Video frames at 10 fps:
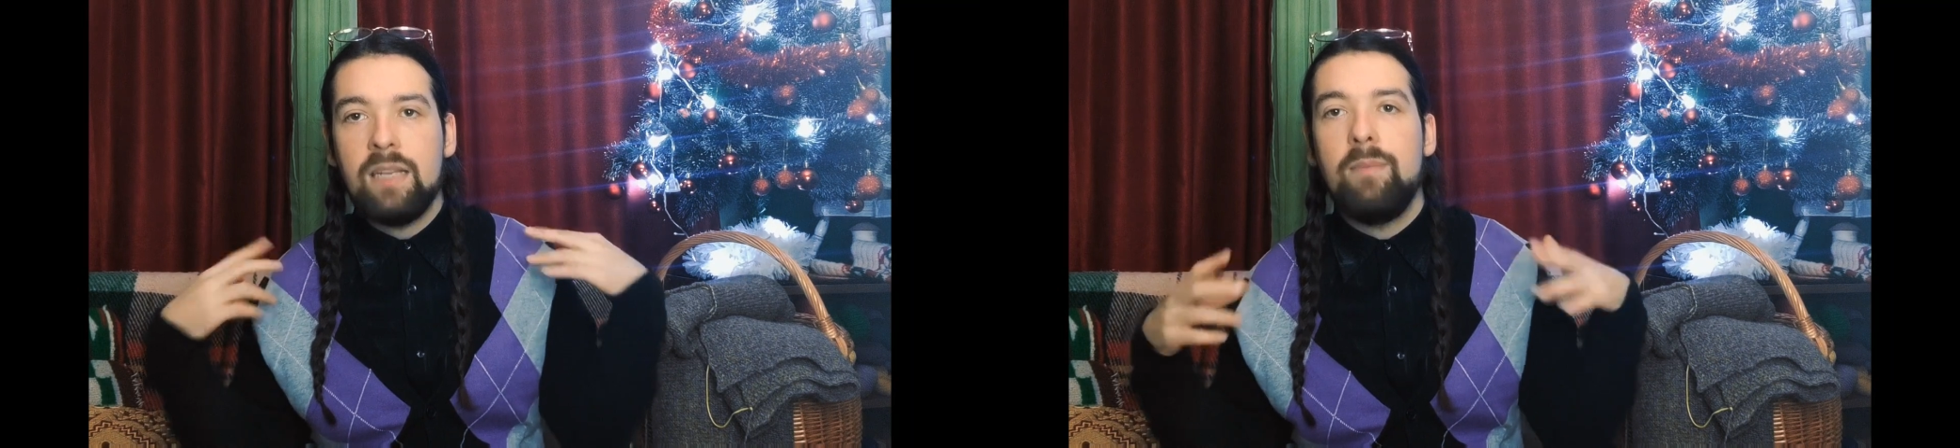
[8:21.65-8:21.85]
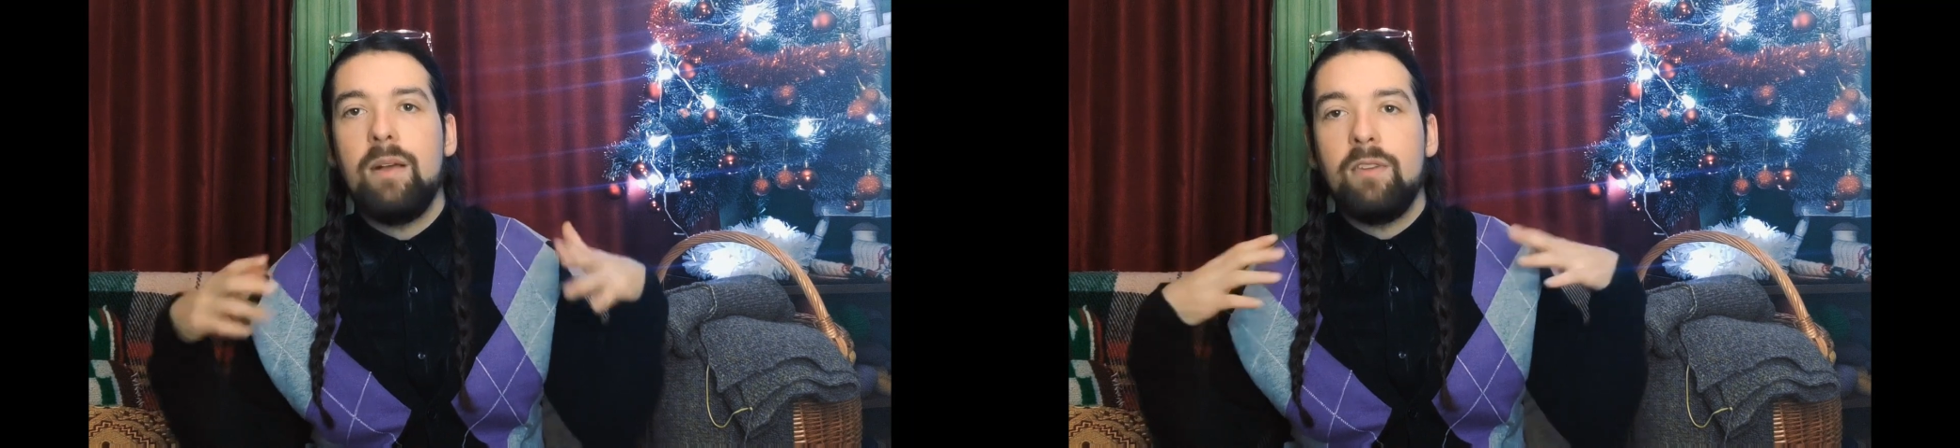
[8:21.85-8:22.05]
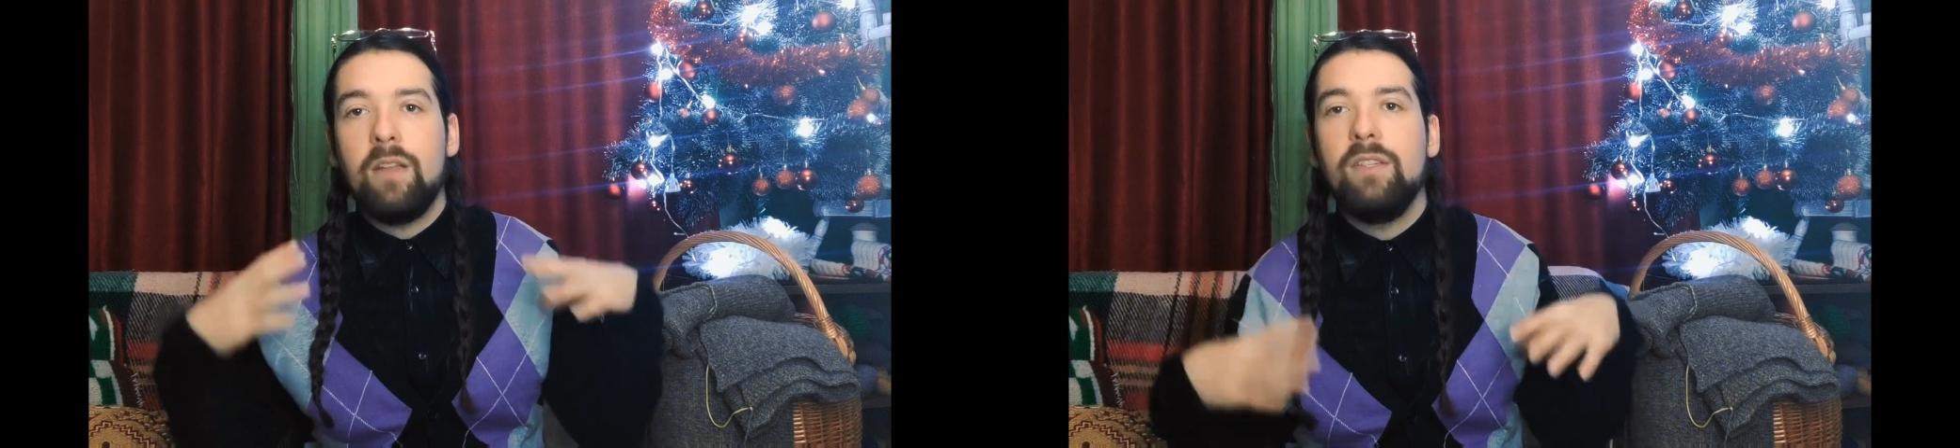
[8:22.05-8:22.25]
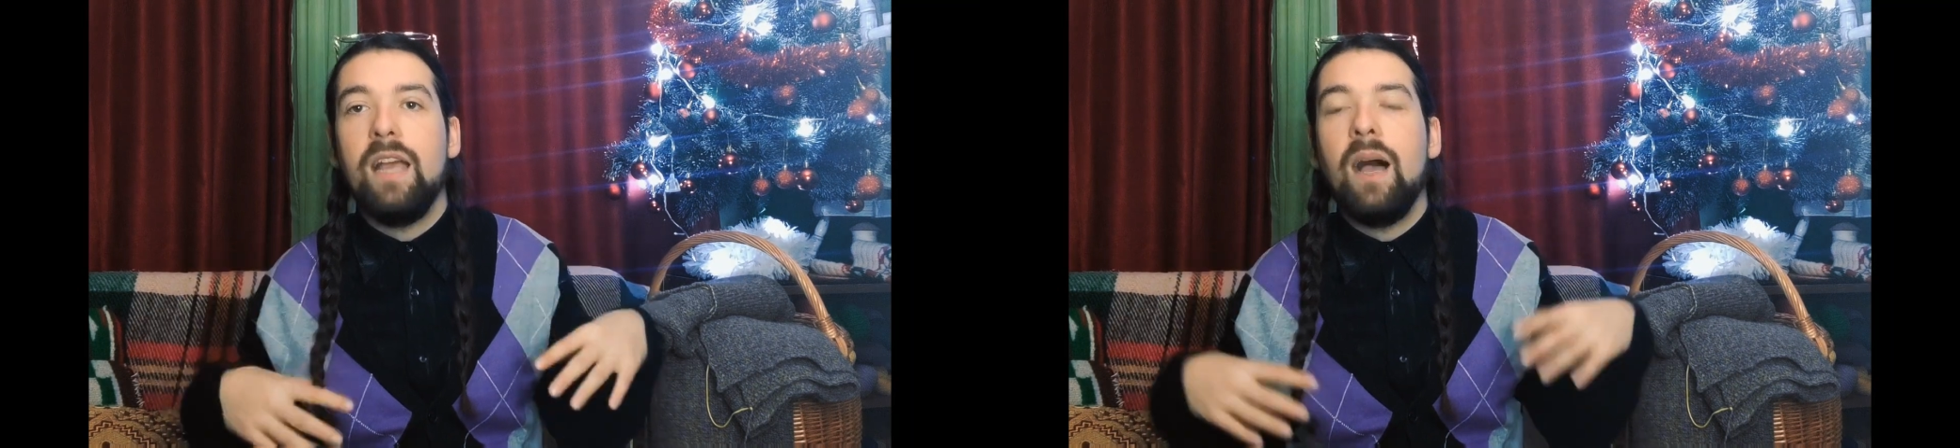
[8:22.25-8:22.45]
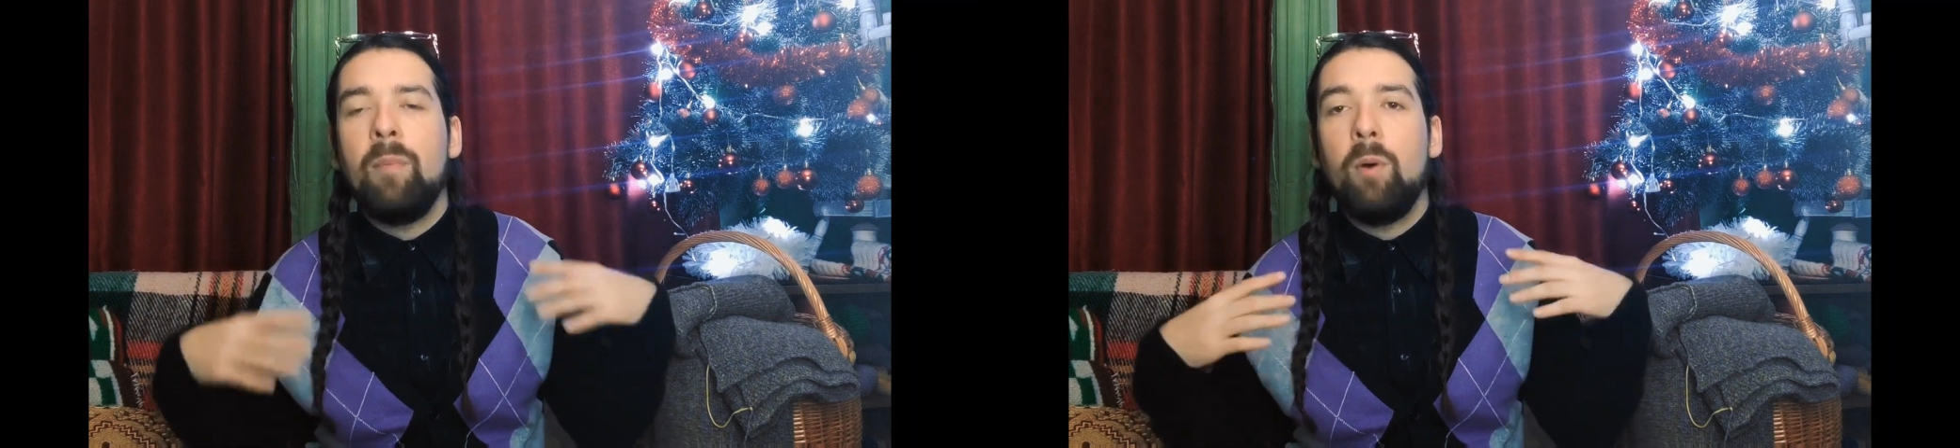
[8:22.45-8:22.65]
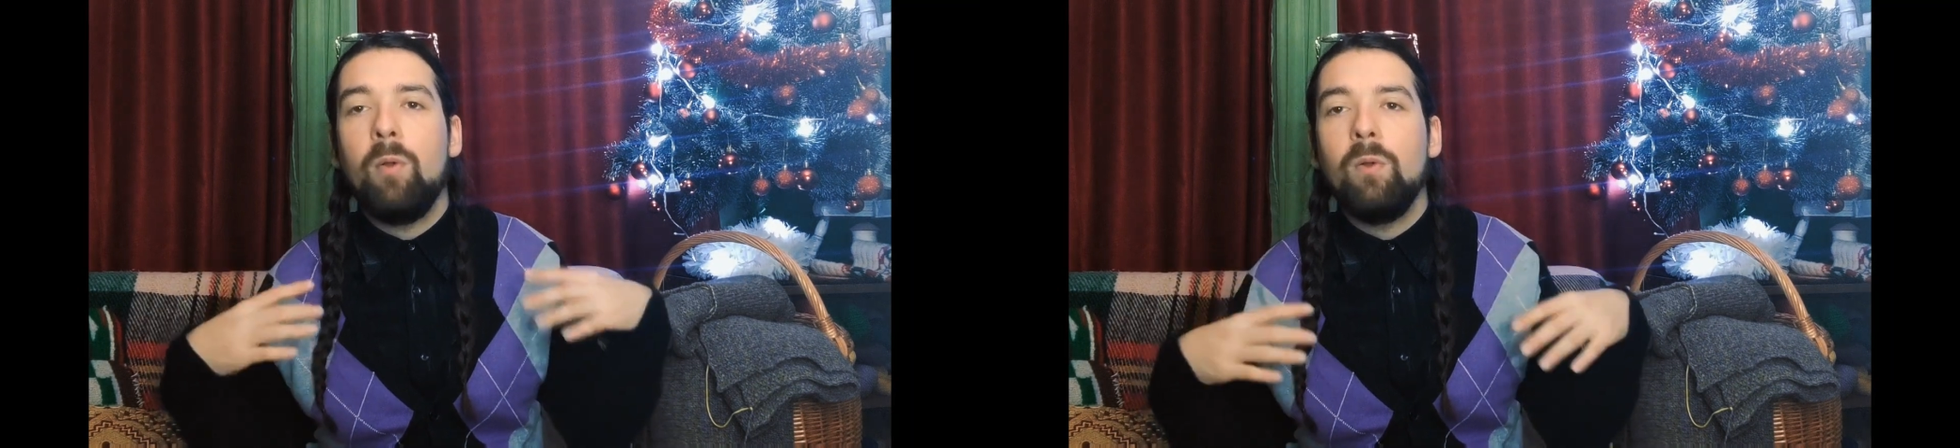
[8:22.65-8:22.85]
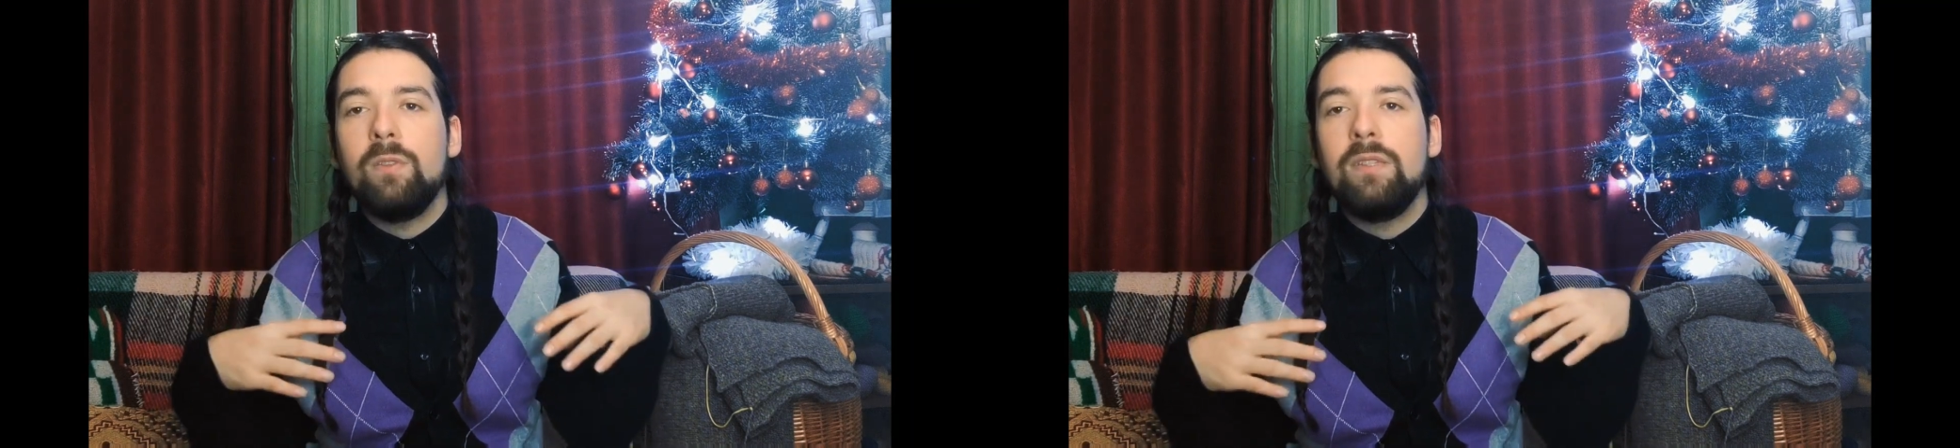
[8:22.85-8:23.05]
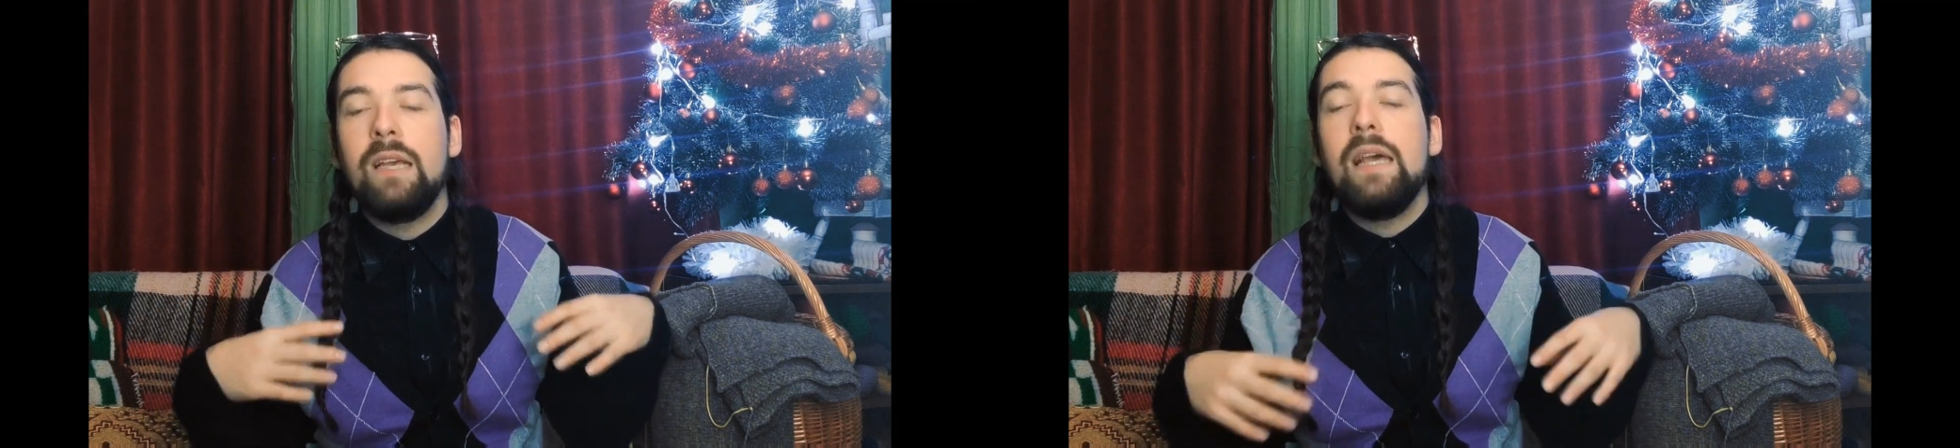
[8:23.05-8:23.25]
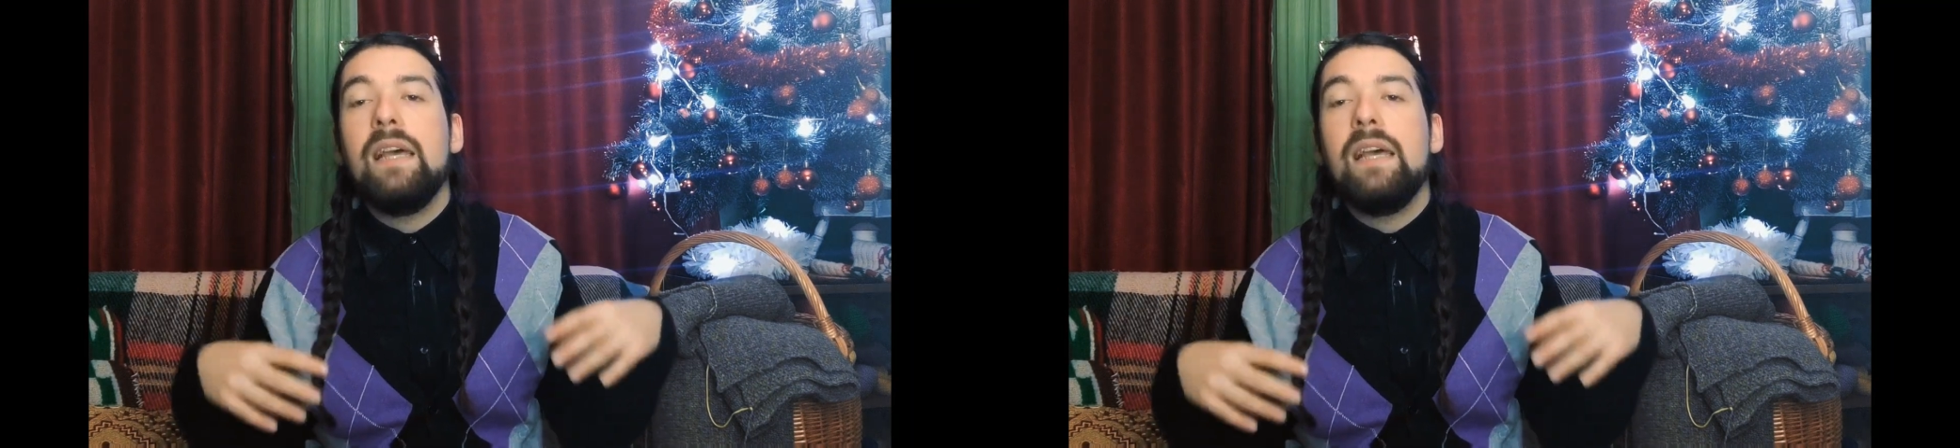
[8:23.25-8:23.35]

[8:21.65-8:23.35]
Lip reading: and around the armholes.